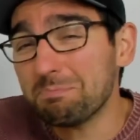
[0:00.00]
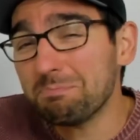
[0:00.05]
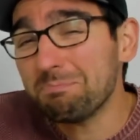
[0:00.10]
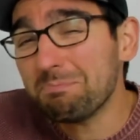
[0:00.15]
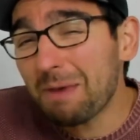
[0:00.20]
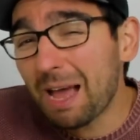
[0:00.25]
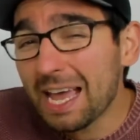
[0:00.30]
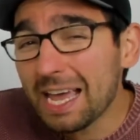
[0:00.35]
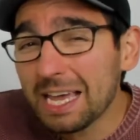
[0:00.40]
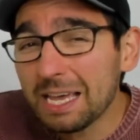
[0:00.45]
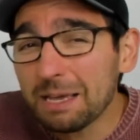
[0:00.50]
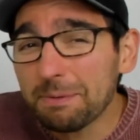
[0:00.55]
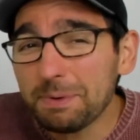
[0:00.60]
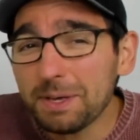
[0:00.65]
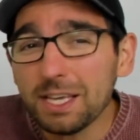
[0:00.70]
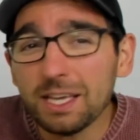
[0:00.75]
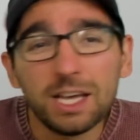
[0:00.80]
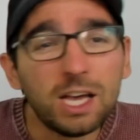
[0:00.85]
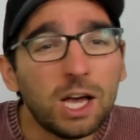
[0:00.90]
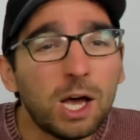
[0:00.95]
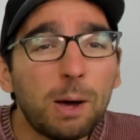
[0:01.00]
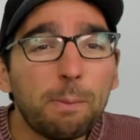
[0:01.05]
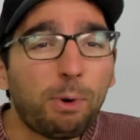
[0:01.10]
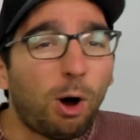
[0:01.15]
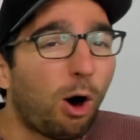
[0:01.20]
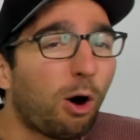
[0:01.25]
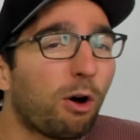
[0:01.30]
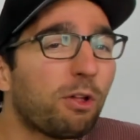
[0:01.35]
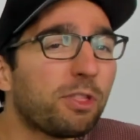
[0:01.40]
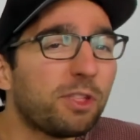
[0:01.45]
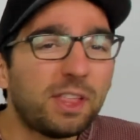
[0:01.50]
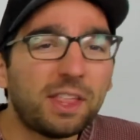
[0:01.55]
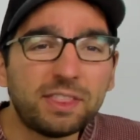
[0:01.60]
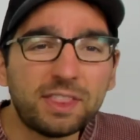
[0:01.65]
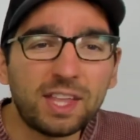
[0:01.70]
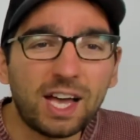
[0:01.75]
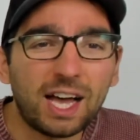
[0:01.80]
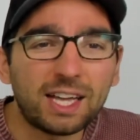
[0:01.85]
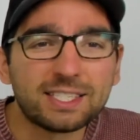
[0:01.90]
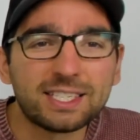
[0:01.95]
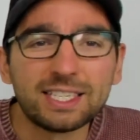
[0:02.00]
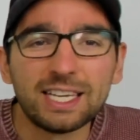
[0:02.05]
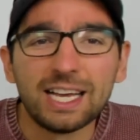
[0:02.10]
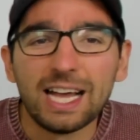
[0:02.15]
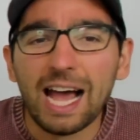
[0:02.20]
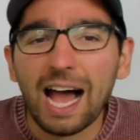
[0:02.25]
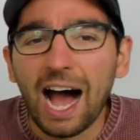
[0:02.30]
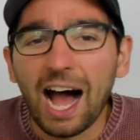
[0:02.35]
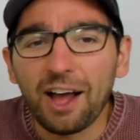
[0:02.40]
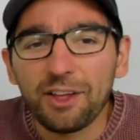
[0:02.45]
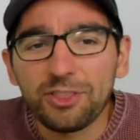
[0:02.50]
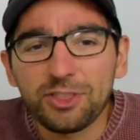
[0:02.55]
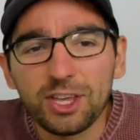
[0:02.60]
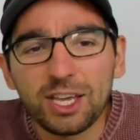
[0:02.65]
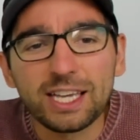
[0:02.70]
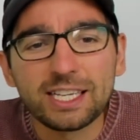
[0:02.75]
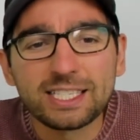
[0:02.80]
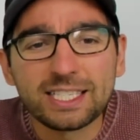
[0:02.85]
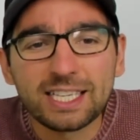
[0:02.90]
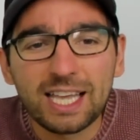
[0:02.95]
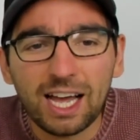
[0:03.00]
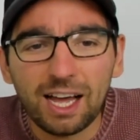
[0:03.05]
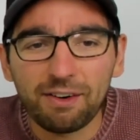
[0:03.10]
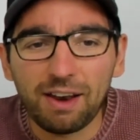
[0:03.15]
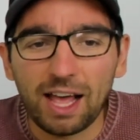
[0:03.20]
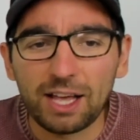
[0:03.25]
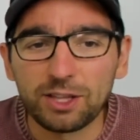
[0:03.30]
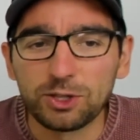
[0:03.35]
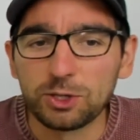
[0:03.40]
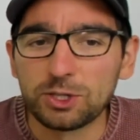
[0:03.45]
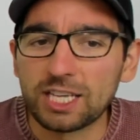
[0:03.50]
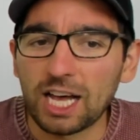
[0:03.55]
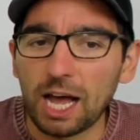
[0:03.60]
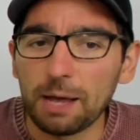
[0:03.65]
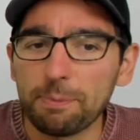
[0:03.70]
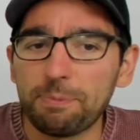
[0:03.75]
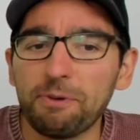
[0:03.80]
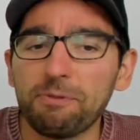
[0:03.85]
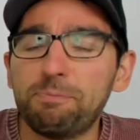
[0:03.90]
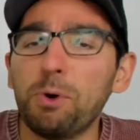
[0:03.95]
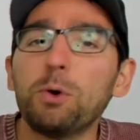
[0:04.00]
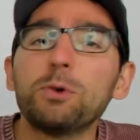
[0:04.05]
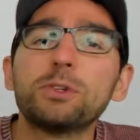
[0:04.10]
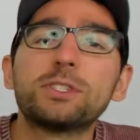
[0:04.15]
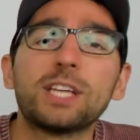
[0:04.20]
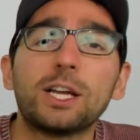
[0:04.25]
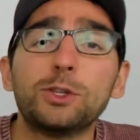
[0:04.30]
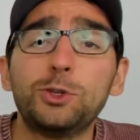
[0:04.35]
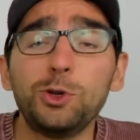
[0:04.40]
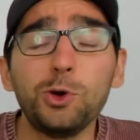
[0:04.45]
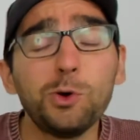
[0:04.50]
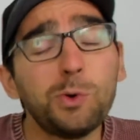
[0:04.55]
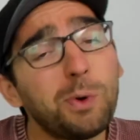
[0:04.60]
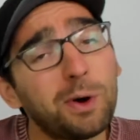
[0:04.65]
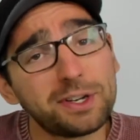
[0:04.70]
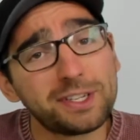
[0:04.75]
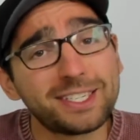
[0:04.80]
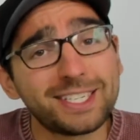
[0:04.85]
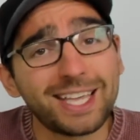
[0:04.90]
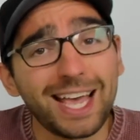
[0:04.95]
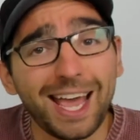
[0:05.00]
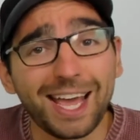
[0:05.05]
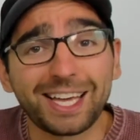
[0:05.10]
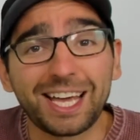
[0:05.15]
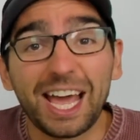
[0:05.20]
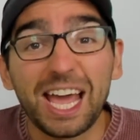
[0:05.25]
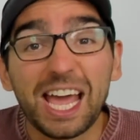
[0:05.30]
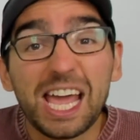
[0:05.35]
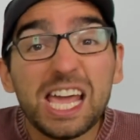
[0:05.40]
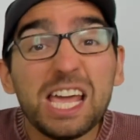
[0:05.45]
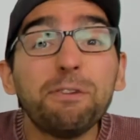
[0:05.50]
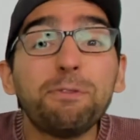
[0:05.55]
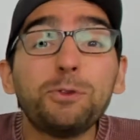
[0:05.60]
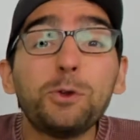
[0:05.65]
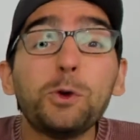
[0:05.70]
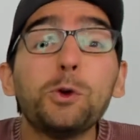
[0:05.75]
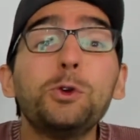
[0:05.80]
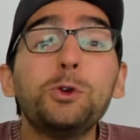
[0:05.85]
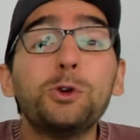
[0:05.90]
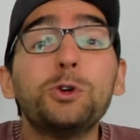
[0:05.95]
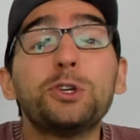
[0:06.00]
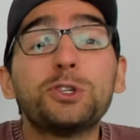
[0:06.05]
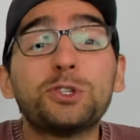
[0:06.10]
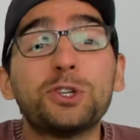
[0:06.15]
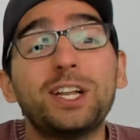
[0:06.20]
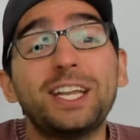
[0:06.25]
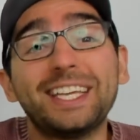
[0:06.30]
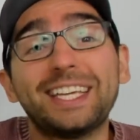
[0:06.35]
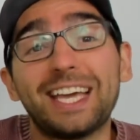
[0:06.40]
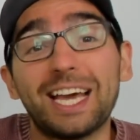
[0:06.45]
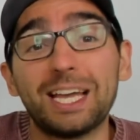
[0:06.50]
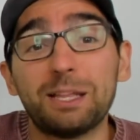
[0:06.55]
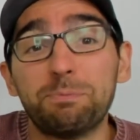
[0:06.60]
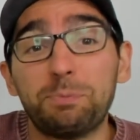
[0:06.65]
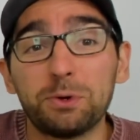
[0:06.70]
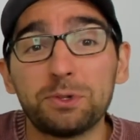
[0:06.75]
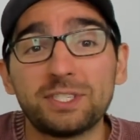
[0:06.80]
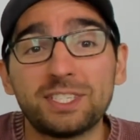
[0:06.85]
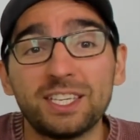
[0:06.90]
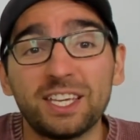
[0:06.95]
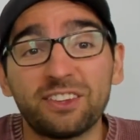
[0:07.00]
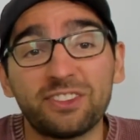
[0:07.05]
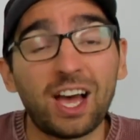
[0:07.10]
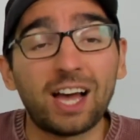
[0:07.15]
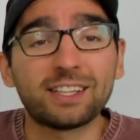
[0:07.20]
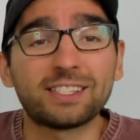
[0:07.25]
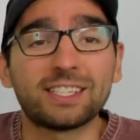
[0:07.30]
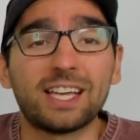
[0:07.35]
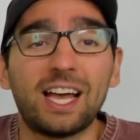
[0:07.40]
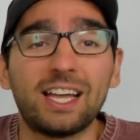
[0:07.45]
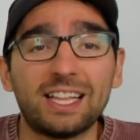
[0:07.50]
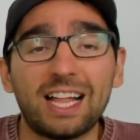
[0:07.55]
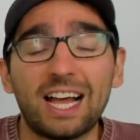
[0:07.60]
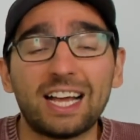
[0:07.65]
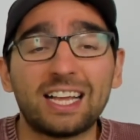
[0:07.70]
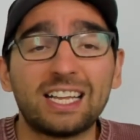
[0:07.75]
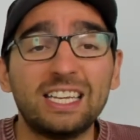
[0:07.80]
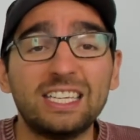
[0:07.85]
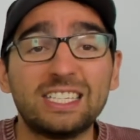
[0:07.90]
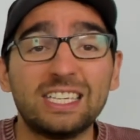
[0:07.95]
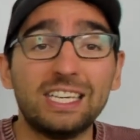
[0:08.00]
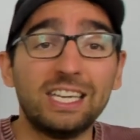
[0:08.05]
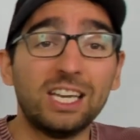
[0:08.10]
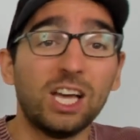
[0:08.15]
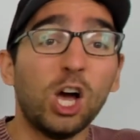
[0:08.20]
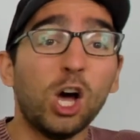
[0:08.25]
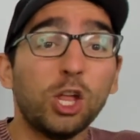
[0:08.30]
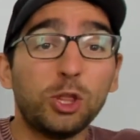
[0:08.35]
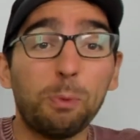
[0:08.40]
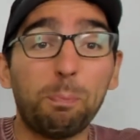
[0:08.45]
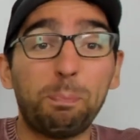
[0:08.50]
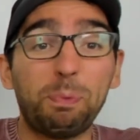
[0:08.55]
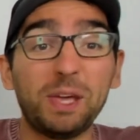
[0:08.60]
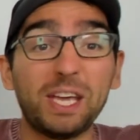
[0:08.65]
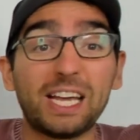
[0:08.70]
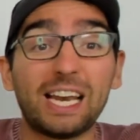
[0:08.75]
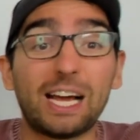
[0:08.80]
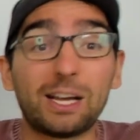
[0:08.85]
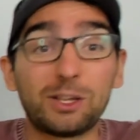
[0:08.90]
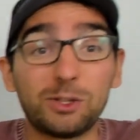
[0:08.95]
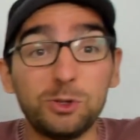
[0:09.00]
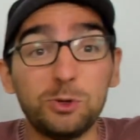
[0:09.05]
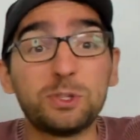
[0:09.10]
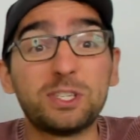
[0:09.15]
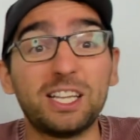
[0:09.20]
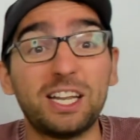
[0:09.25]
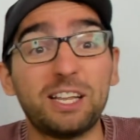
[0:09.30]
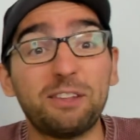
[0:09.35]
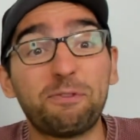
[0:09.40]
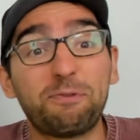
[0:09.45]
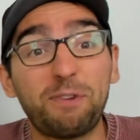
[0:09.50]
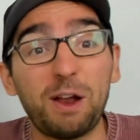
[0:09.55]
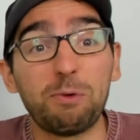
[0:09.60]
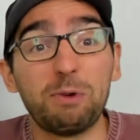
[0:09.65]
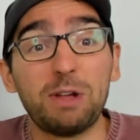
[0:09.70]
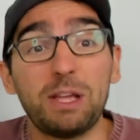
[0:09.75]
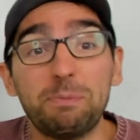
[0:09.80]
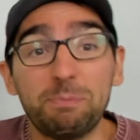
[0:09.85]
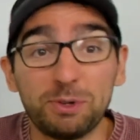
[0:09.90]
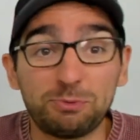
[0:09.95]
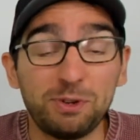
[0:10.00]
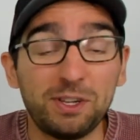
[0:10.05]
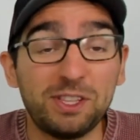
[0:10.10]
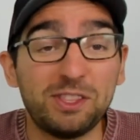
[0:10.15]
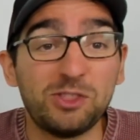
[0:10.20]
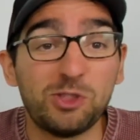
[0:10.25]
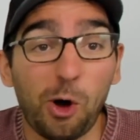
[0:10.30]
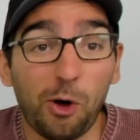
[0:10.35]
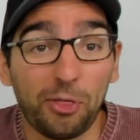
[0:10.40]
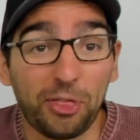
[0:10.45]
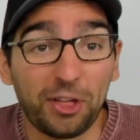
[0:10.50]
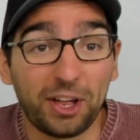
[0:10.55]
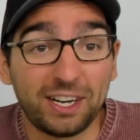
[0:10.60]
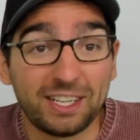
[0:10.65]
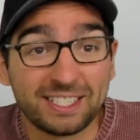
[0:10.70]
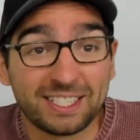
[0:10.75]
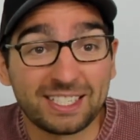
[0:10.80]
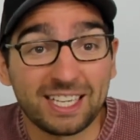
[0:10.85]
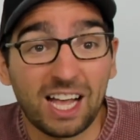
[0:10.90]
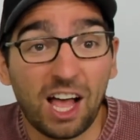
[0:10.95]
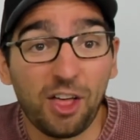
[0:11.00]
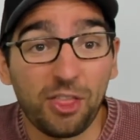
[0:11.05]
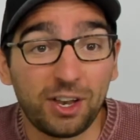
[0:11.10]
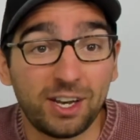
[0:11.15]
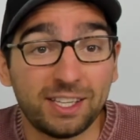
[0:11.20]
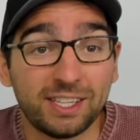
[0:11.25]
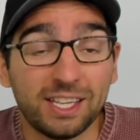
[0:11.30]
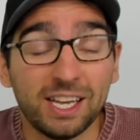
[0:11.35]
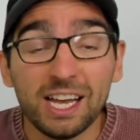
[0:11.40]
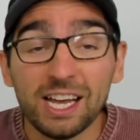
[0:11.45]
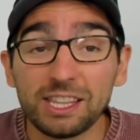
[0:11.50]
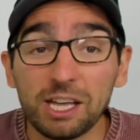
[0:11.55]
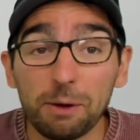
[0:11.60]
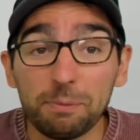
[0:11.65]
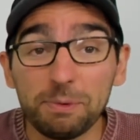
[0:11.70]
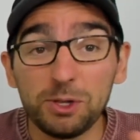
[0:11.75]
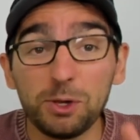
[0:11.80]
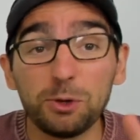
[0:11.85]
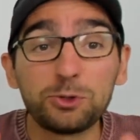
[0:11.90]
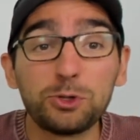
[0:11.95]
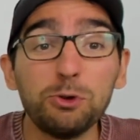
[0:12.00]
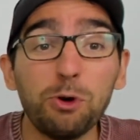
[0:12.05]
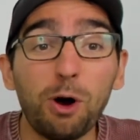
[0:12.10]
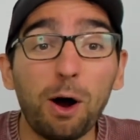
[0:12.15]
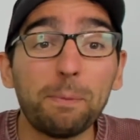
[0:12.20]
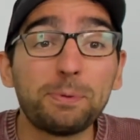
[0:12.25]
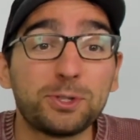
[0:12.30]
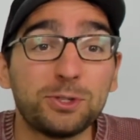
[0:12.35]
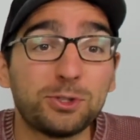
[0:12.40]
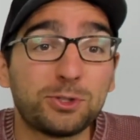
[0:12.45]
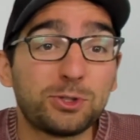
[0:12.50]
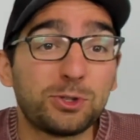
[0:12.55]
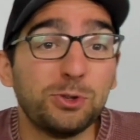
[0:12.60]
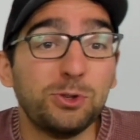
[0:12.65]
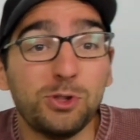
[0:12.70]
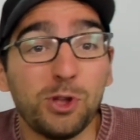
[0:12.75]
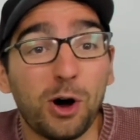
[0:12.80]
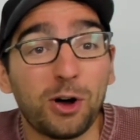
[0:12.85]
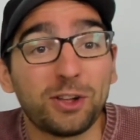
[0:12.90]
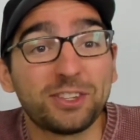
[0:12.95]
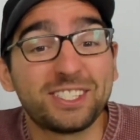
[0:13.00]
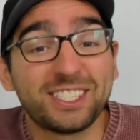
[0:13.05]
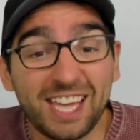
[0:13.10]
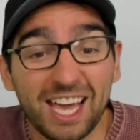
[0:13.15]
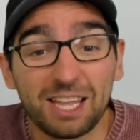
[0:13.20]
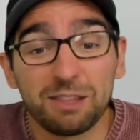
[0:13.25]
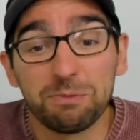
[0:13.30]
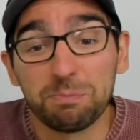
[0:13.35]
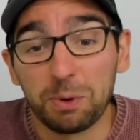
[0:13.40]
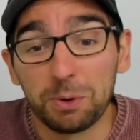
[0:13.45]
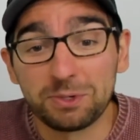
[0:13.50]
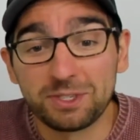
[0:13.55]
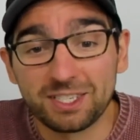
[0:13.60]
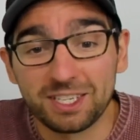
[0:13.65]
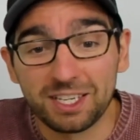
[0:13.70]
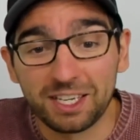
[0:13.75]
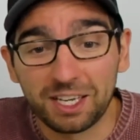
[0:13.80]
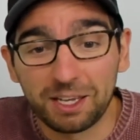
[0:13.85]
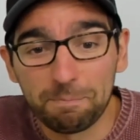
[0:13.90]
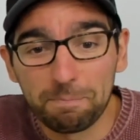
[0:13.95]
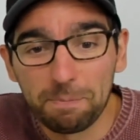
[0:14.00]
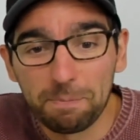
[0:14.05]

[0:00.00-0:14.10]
maybe. But other than that, I think it's kind of like the type of boat that you want to take if you usually get boat sick. That and like literally the big like New Zealand ferry in between North Island and South Island. That'll be your two options to not get boat sick.